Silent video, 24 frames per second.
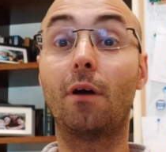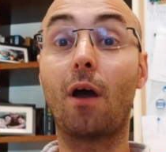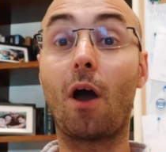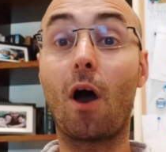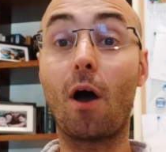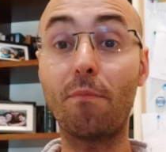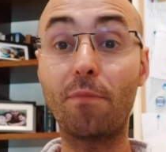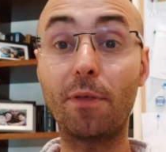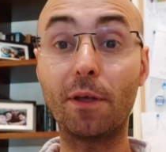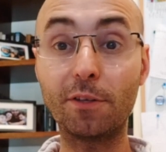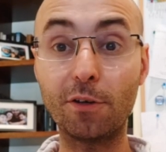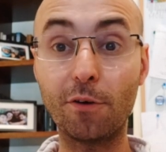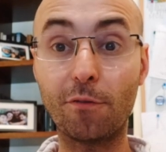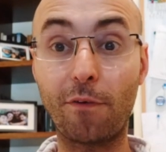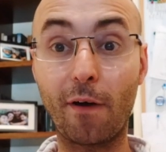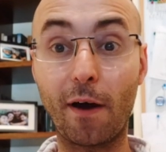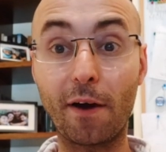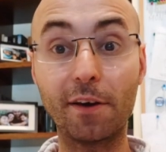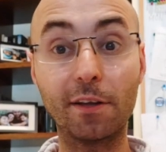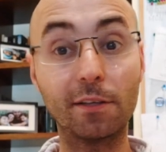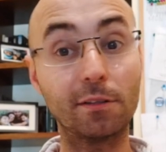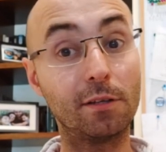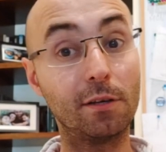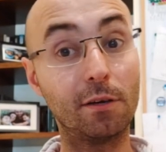Hope that you
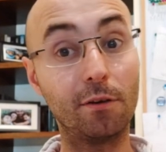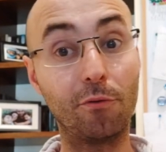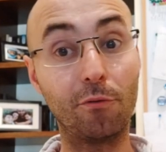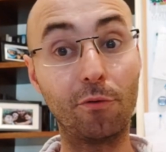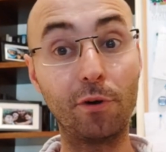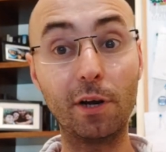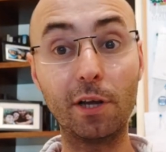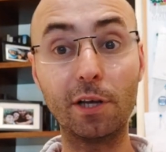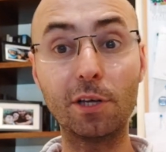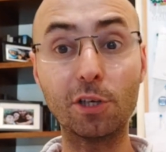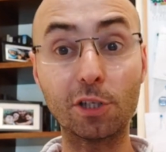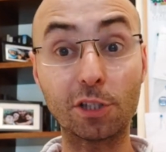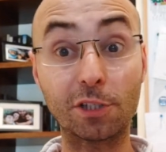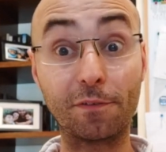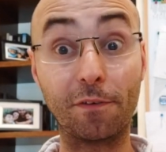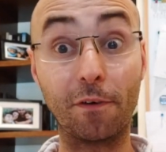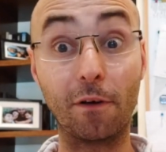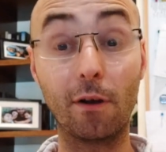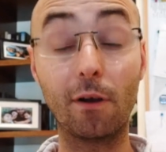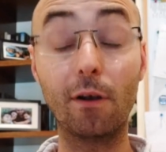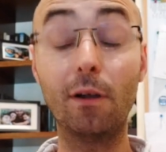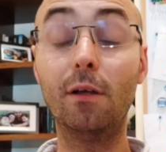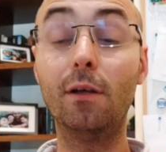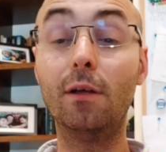find it really
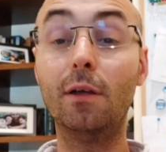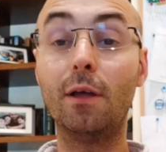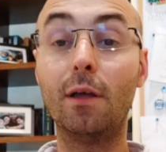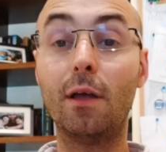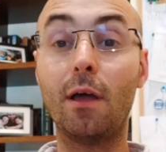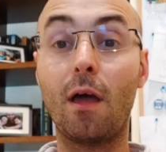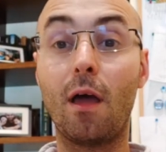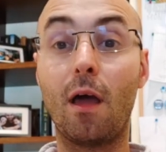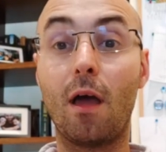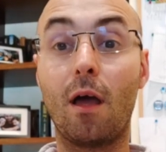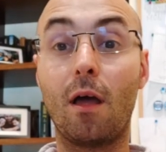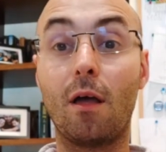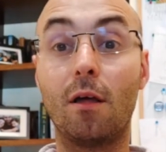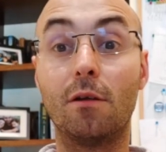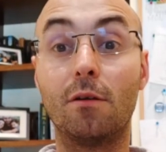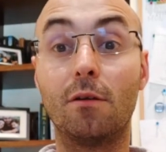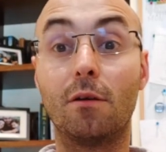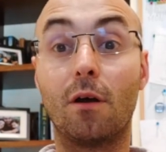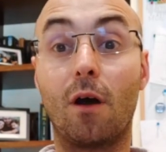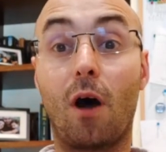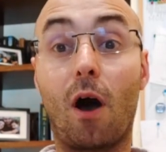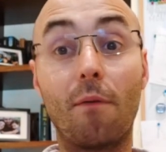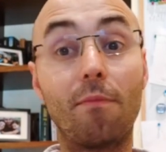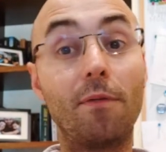useful.
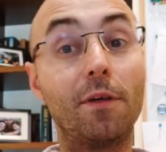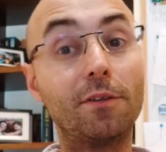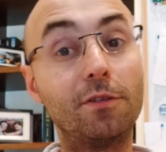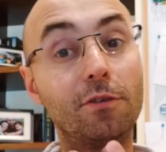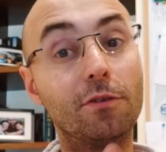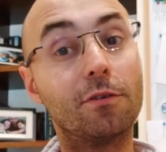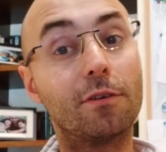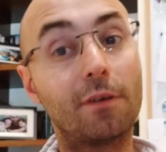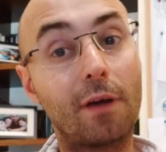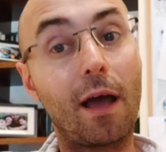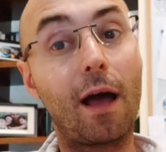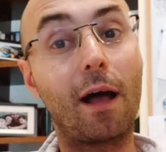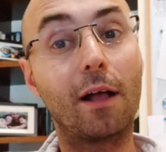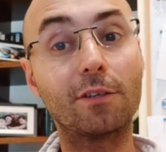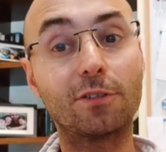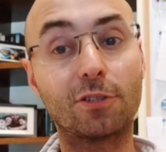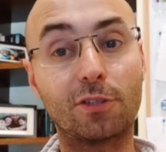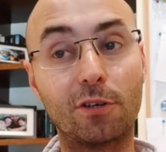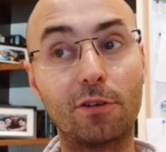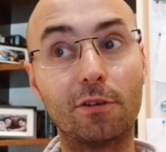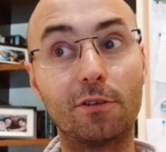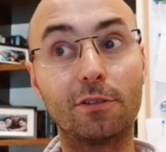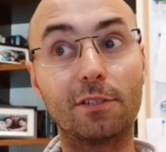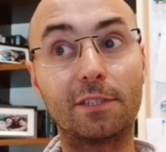Hope that you
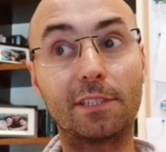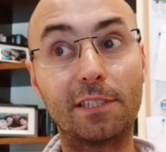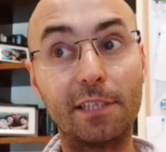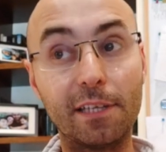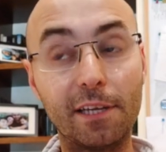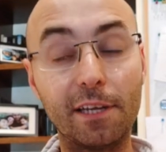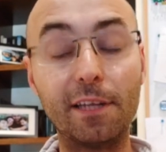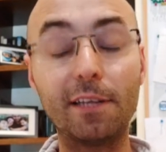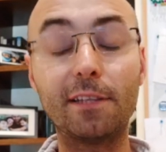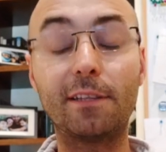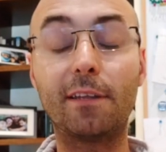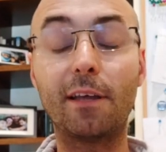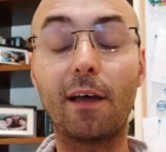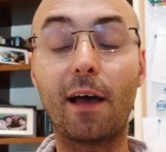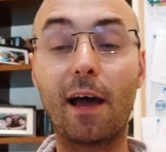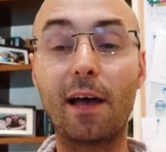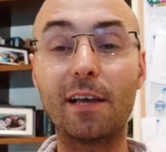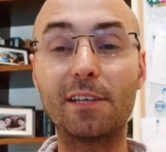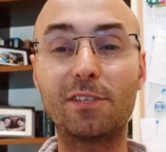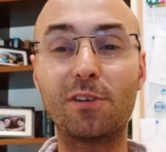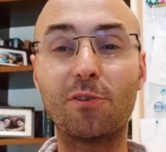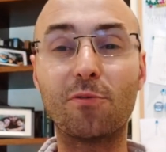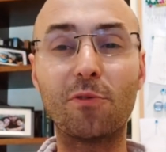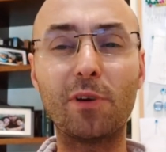also see it
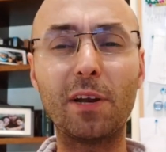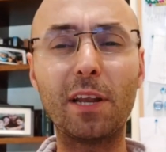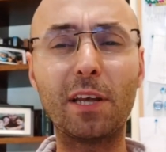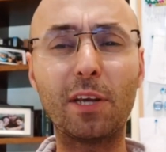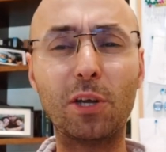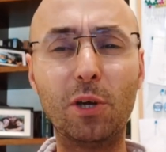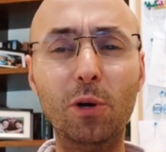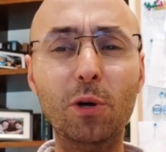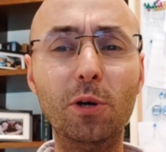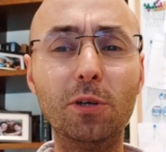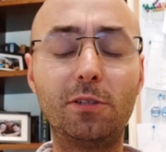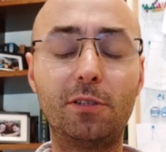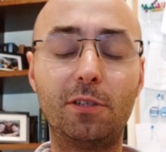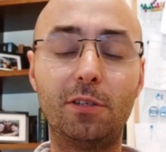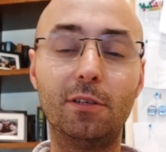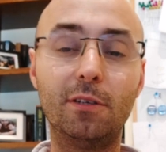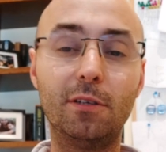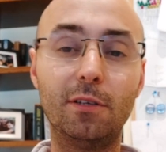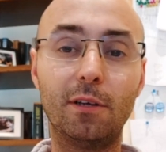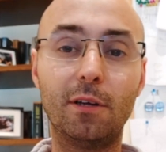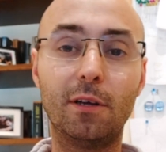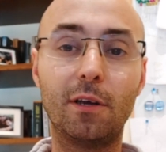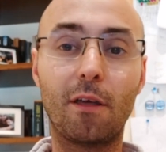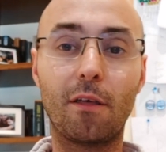as a really good
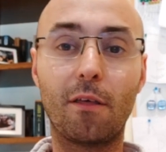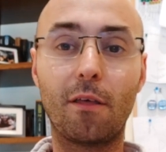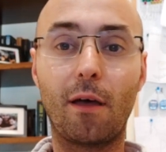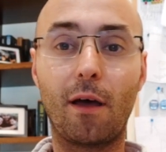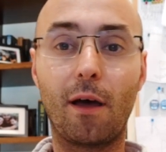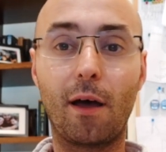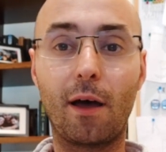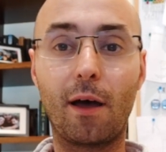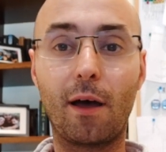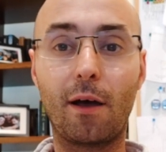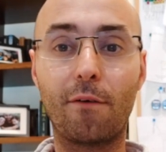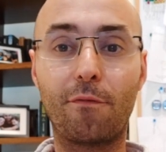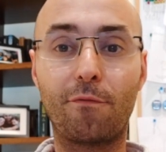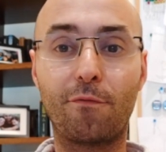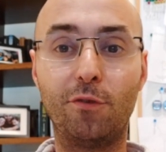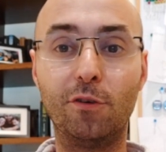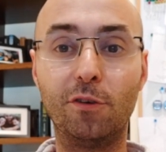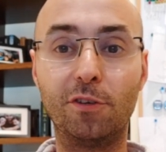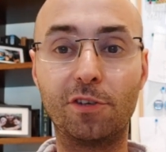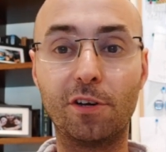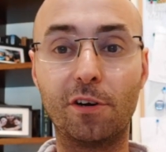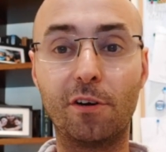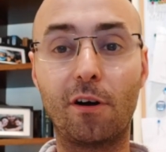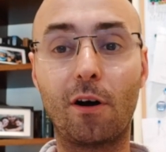uh,
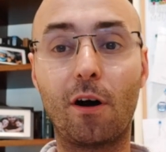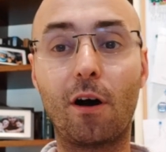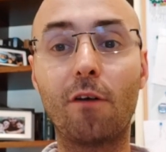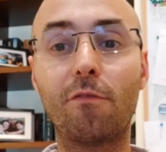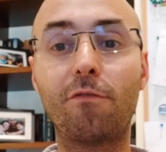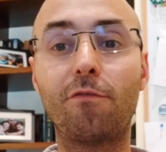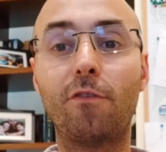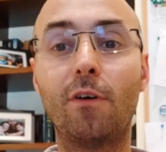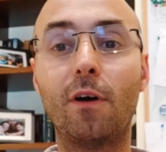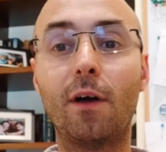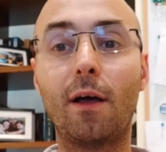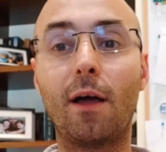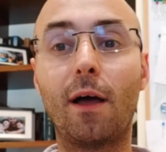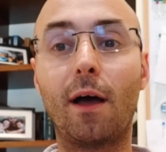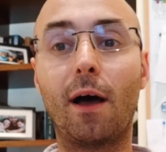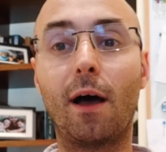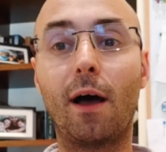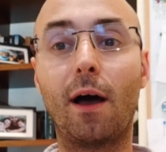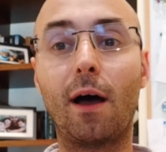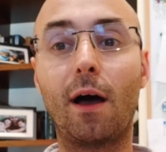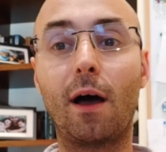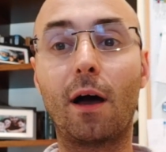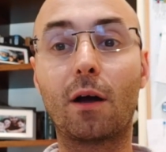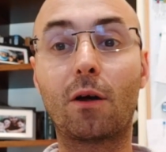future of
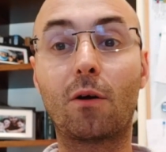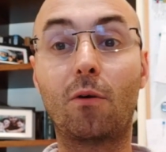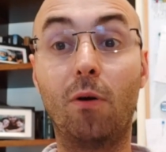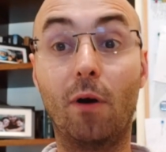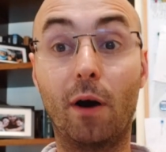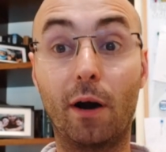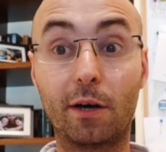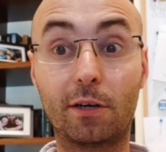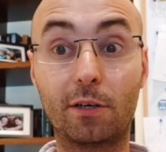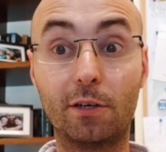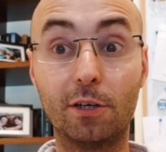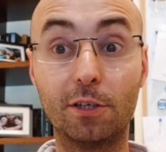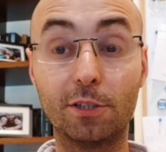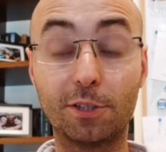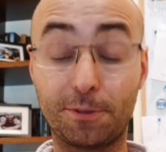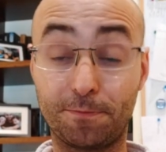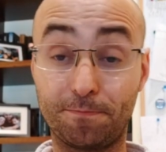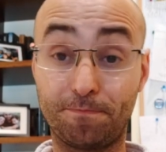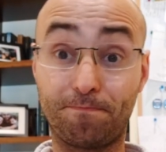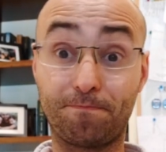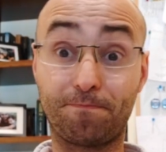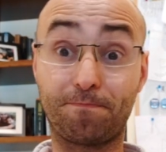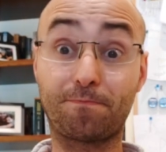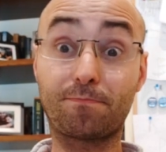uh, Quarkus.